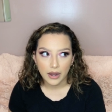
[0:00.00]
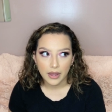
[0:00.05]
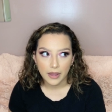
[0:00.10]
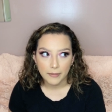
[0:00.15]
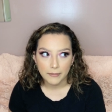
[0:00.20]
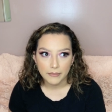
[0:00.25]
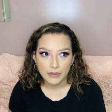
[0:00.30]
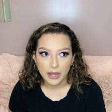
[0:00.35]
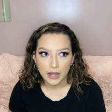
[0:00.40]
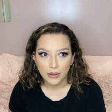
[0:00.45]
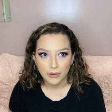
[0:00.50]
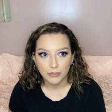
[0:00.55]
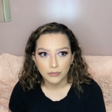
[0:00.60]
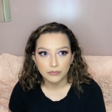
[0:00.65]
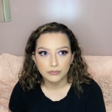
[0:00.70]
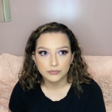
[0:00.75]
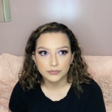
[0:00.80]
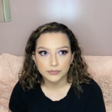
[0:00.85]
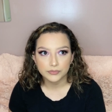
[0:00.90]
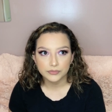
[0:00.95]
am now.
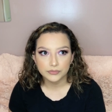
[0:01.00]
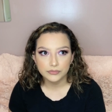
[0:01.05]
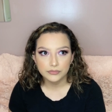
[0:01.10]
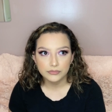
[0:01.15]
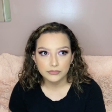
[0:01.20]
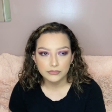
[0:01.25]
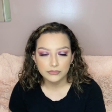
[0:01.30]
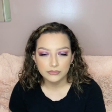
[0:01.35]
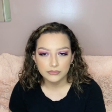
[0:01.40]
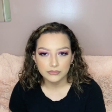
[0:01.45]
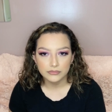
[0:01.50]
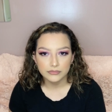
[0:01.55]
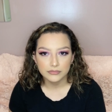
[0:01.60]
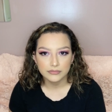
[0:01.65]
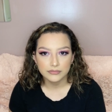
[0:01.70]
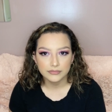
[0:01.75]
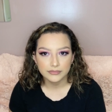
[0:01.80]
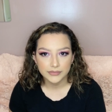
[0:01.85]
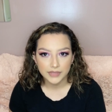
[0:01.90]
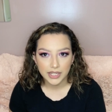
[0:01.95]

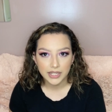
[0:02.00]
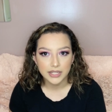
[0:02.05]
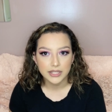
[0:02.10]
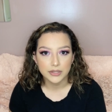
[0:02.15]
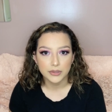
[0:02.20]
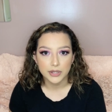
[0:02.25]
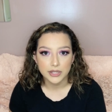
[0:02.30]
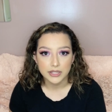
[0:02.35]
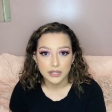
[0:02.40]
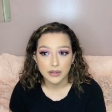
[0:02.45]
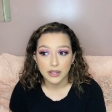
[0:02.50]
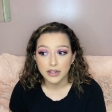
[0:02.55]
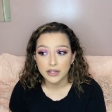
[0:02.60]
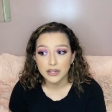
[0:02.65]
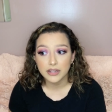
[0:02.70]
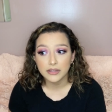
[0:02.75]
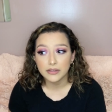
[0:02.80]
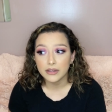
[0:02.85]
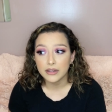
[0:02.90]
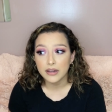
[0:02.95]
It is crazy. And,
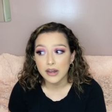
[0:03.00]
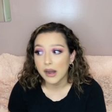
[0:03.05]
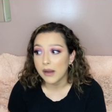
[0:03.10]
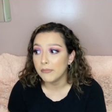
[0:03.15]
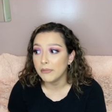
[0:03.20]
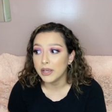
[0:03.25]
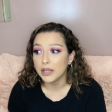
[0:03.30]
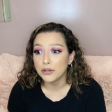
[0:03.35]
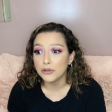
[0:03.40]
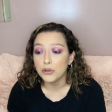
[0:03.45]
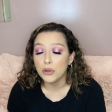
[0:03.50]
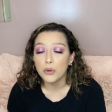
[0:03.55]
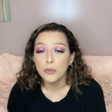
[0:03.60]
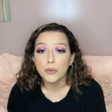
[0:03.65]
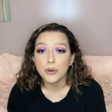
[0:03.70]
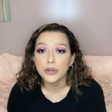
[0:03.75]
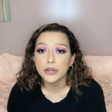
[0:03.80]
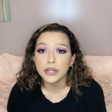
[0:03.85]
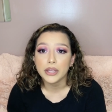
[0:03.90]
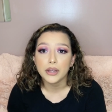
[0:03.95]
it, and I'm like
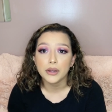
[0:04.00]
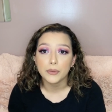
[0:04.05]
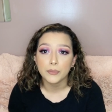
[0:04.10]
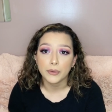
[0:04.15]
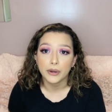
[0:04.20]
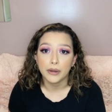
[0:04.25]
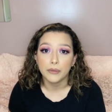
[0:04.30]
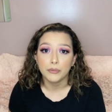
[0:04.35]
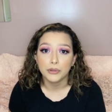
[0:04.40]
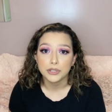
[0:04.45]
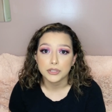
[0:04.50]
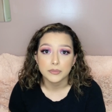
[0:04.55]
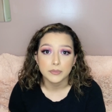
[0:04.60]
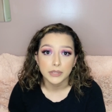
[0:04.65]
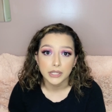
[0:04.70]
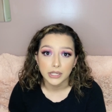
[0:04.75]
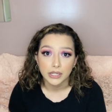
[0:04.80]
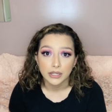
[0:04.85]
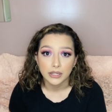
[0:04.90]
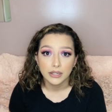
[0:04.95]
nowhere near where I want to
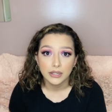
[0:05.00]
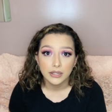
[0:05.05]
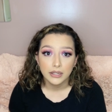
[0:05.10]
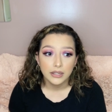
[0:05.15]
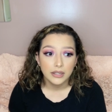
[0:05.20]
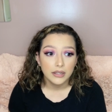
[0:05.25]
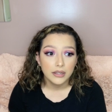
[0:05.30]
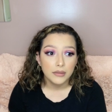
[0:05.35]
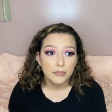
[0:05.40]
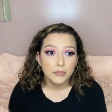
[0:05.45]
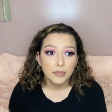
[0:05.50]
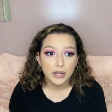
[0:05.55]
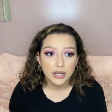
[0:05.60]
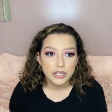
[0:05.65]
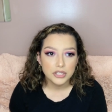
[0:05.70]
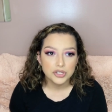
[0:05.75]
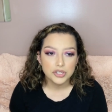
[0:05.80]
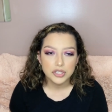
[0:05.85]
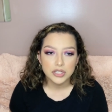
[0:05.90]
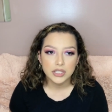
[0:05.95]
be. But
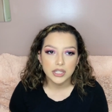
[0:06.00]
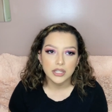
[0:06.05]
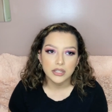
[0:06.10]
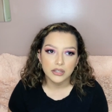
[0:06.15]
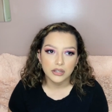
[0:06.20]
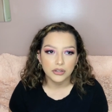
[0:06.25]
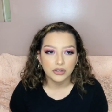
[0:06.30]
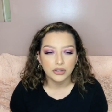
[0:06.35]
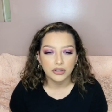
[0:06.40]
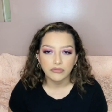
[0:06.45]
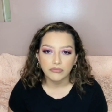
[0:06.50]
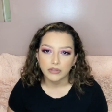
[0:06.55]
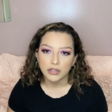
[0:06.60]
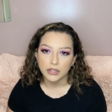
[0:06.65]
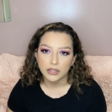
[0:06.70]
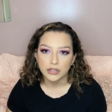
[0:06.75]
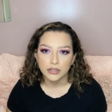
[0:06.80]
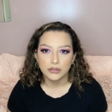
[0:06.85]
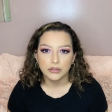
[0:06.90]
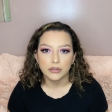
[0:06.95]
it's just like a good
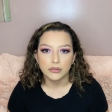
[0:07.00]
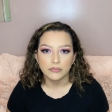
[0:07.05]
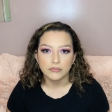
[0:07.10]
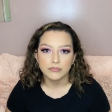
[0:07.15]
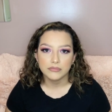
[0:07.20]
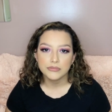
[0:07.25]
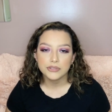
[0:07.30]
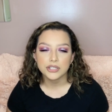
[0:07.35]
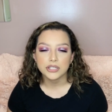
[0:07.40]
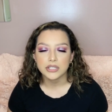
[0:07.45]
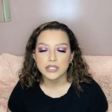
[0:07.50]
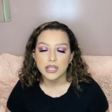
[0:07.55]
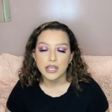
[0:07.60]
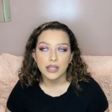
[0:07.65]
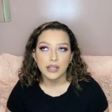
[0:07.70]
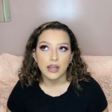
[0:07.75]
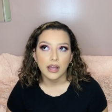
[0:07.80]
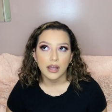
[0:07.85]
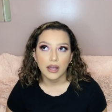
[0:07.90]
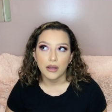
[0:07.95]
feeling, you know? Just
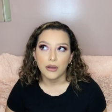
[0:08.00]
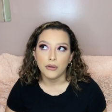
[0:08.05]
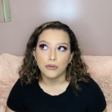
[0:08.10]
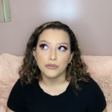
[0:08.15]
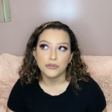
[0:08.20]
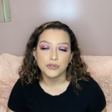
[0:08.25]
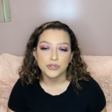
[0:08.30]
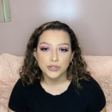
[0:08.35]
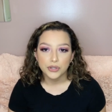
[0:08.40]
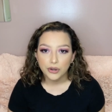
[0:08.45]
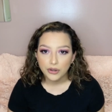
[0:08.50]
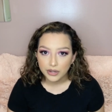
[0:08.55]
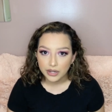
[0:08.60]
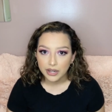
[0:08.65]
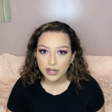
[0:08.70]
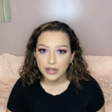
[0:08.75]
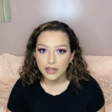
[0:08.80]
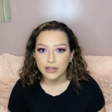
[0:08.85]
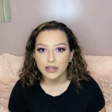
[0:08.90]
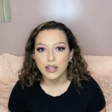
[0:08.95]
seeing how you
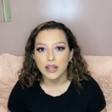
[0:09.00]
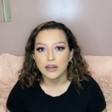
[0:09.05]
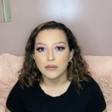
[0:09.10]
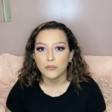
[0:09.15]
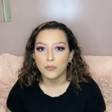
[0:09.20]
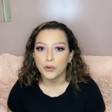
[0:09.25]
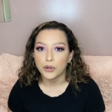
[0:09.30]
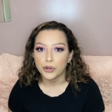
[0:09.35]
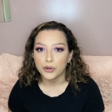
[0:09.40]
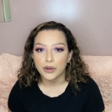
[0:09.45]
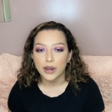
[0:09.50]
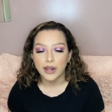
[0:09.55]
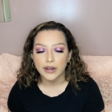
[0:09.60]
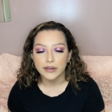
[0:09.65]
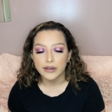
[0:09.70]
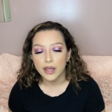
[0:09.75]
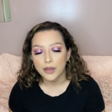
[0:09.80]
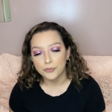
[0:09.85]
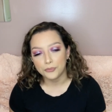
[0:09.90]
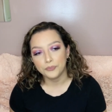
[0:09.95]
started and then where you're at
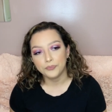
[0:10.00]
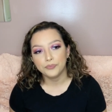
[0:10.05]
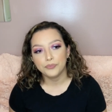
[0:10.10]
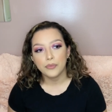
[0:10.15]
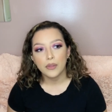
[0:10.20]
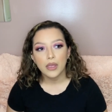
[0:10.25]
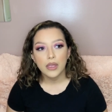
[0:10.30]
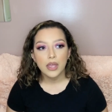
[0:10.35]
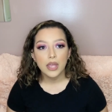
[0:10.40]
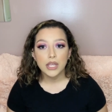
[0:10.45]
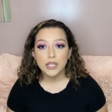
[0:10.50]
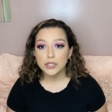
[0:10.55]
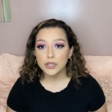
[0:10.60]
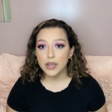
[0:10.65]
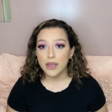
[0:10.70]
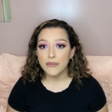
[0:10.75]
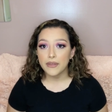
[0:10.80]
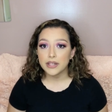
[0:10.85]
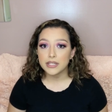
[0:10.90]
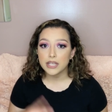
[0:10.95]
now. So
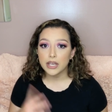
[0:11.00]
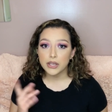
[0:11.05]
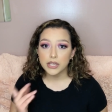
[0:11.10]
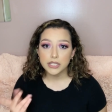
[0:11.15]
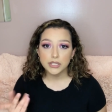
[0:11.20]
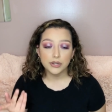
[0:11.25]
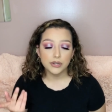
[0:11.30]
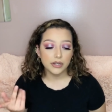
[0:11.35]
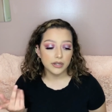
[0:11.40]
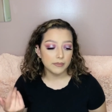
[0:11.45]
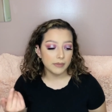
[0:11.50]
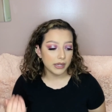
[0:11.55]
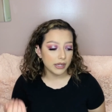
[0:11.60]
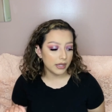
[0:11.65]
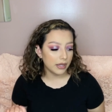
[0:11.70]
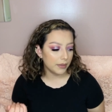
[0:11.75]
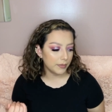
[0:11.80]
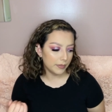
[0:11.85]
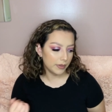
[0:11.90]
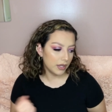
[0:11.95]
yeah, that's how I started
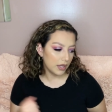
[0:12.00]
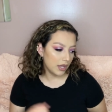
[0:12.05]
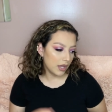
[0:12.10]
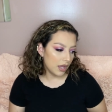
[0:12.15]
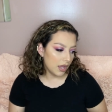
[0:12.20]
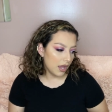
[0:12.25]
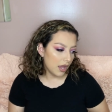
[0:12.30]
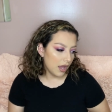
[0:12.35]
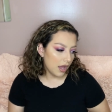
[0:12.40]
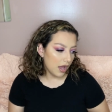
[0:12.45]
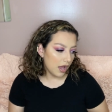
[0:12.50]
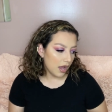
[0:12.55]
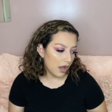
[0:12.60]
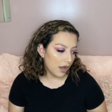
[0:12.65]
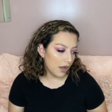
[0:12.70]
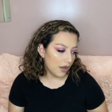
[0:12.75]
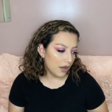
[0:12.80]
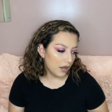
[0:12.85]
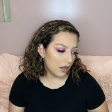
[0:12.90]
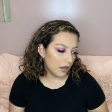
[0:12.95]
makeup.
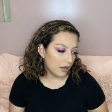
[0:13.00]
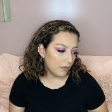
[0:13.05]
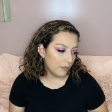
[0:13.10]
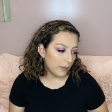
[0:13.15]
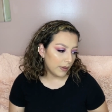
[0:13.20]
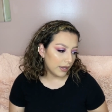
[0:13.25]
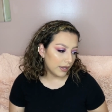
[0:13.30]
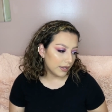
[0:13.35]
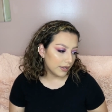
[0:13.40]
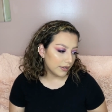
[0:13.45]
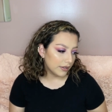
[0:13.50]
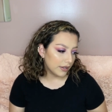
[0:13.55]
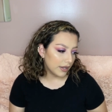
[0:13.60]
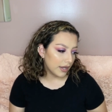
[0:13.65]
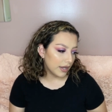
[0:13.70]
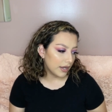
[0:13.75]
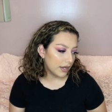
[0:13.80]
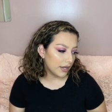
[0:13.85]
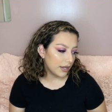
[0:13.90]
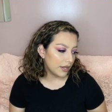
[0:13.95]
Um,
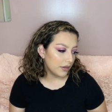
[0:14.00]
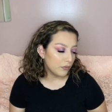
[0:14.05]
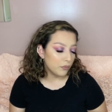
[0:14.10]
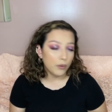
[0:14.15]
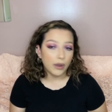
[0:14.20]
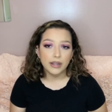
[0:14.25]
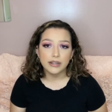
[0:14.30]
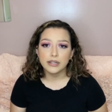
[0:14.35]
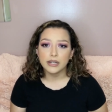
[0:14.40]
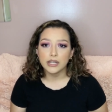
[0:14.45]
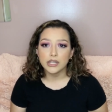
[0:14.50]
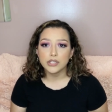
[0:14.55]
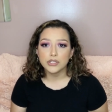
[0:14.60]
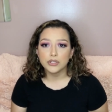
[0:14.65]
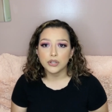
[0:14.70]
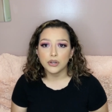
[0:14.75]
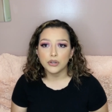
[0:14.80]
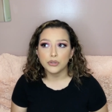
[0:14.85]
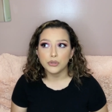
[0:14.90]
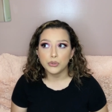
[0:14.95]
and why did I
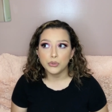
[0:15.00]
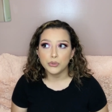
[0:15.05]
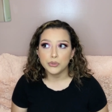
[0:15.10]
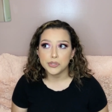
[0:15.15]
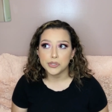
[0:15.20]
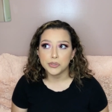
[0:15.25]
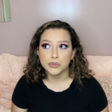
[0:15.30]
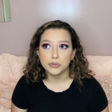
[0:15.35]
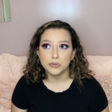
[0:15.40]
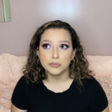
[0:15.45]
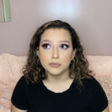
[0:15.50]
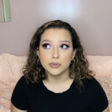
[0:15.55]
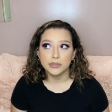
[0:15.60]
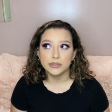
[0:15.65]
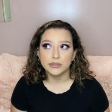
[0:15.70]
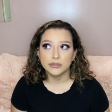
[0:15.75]
start YouTube?